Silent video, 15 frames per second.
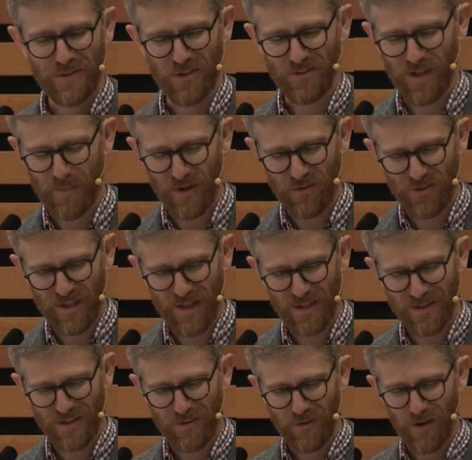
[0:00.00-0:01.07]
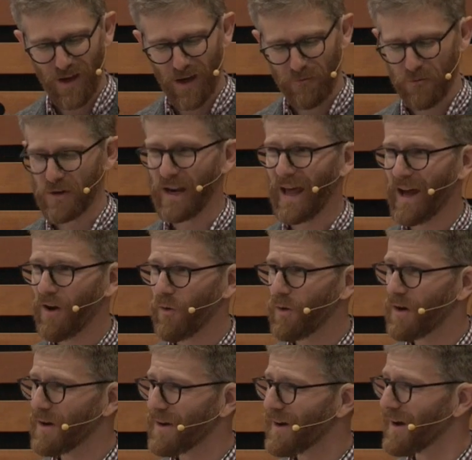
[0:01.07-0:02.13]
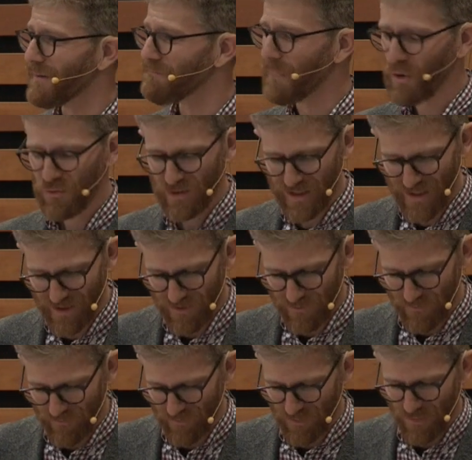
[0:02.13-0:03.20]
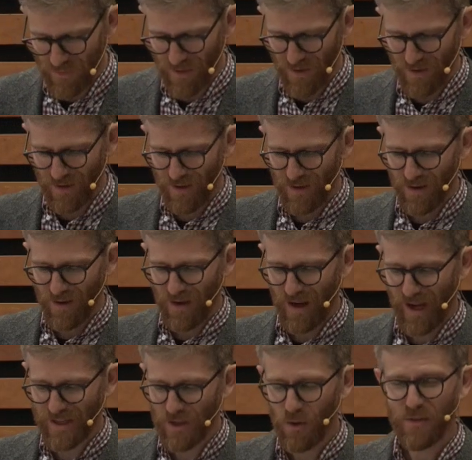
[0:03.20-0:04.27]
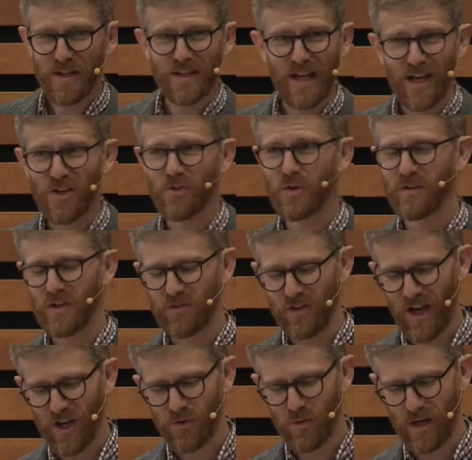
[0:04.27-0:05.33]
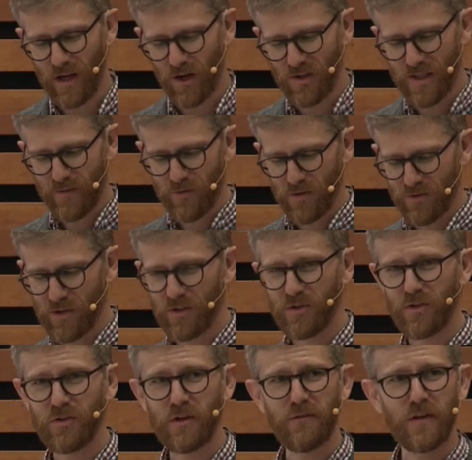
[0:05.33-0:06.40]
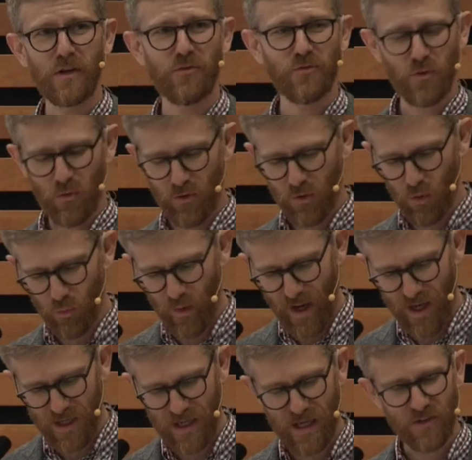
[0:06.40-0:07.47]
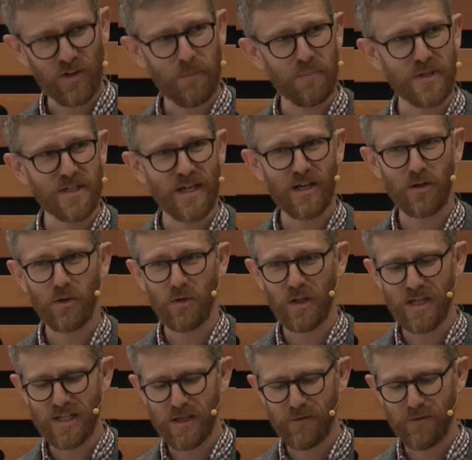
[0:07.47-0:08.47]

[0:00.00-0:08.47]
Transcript: to some extent, uh, for now, mostly, I know the danger of exaggerating our differences, as if historical reckoning is a particularly